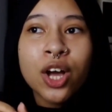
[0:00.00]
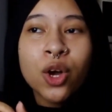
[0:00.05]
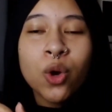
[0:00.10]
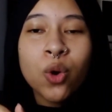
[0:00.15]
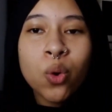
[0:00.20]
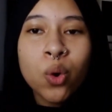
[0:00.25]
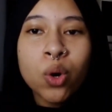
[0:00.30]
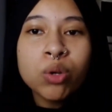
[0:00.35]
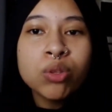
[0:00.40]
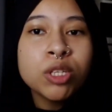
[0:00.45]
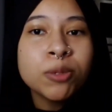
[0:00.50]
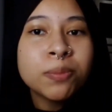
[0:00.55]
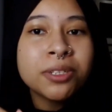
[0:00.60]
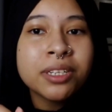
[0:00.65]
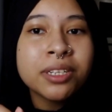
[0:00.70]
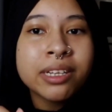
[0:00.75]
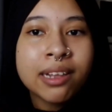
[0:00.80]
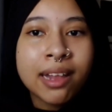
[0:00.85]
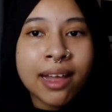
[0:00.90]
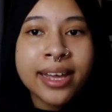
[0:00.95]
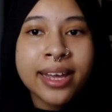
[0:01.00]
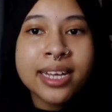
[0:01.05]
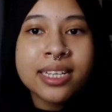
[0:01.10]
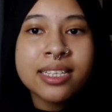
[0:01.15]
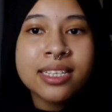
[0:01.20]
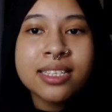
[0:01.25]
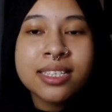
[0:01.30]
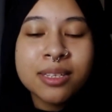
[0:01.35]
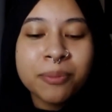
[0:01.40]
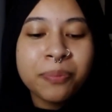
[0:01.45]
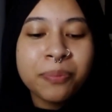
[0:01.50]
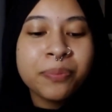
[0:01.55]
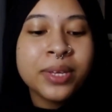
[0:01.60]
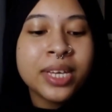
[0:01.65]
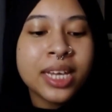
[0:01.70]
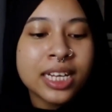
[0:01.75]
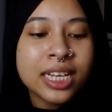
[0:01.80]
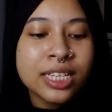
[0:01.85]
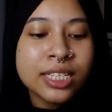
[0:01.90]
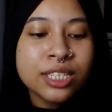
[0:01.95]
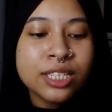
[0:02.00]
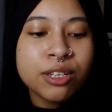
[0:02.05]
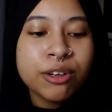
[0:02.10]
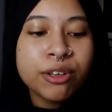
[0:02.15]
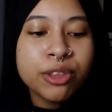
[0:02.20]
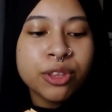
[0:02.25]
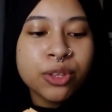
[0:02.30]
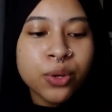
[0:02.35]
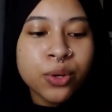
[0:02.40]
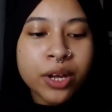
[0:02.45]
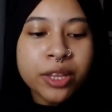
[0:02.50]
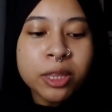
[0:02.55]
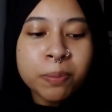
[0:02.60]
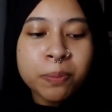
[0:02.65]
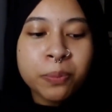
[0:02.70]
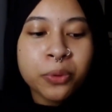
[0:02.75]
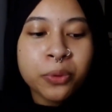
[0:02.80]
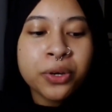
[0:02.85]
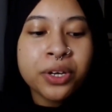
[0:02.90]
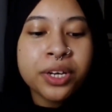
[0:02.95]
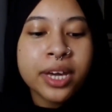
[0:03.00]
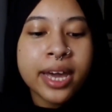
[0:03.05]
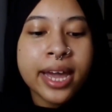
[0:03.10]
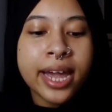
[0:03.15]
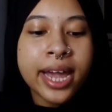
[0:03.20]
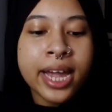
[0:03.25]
quotable lines, because throughout the book,